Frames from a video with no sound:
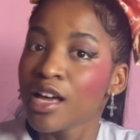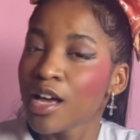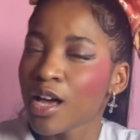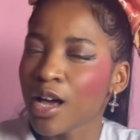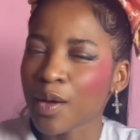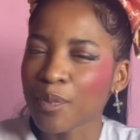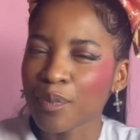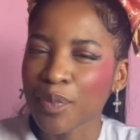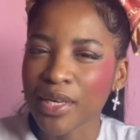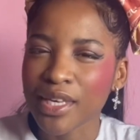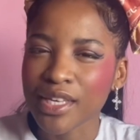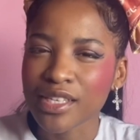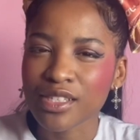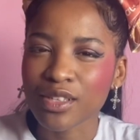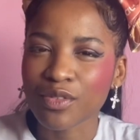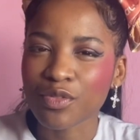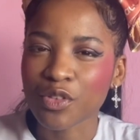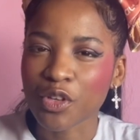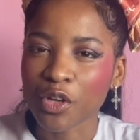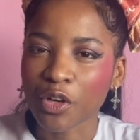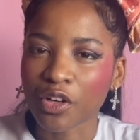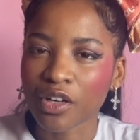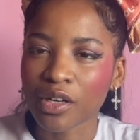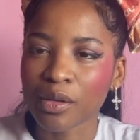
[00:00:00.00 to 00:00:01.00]
a piece of
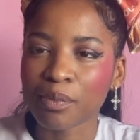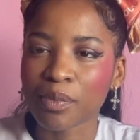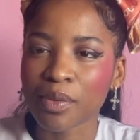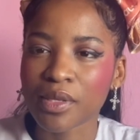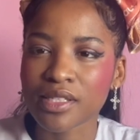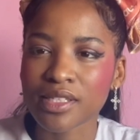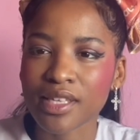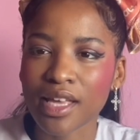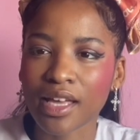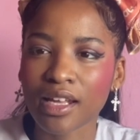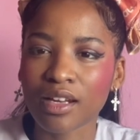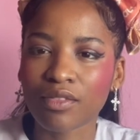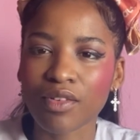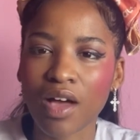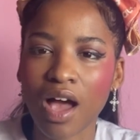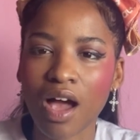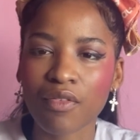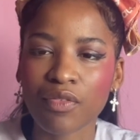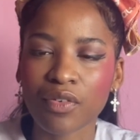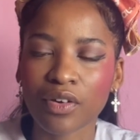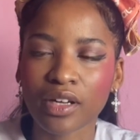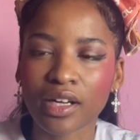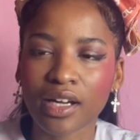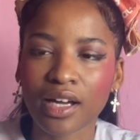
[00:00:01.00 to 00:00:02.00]
Europe inside of
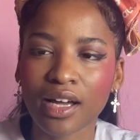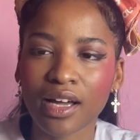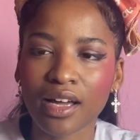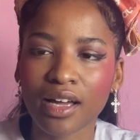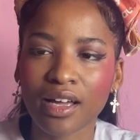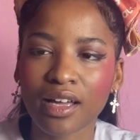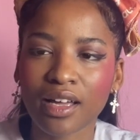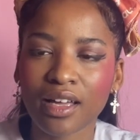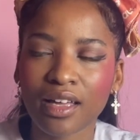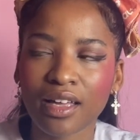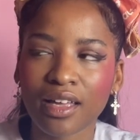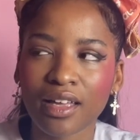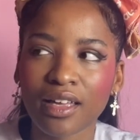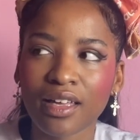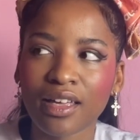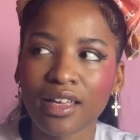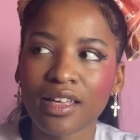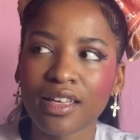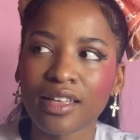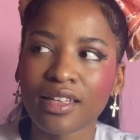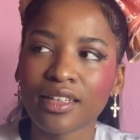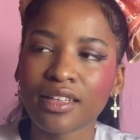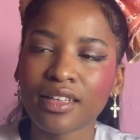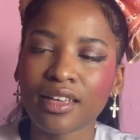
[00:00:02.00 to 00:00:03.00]
Africa?
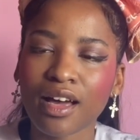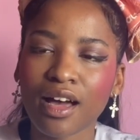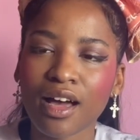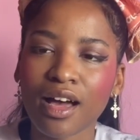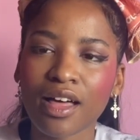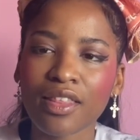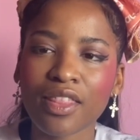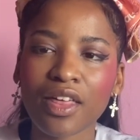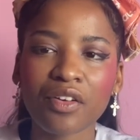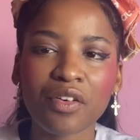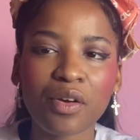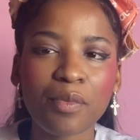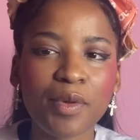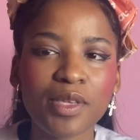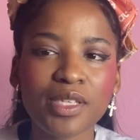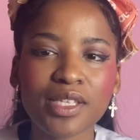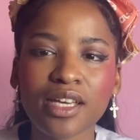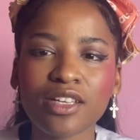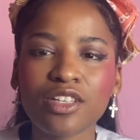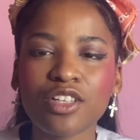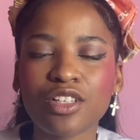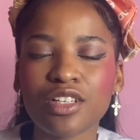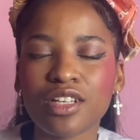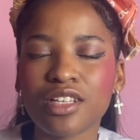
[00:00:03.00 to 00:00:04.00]
Yeah, that
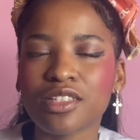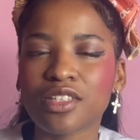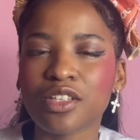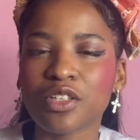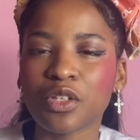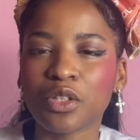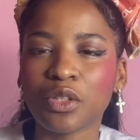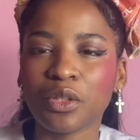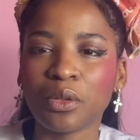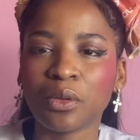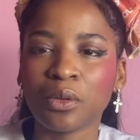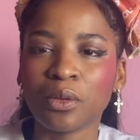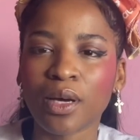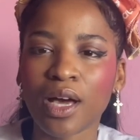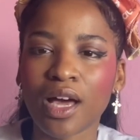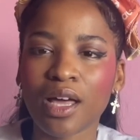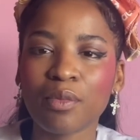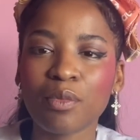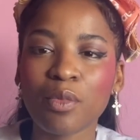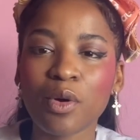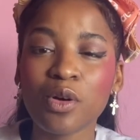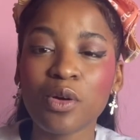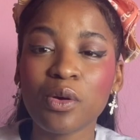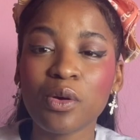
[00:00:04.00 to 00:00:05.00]
reputation isn't new, and more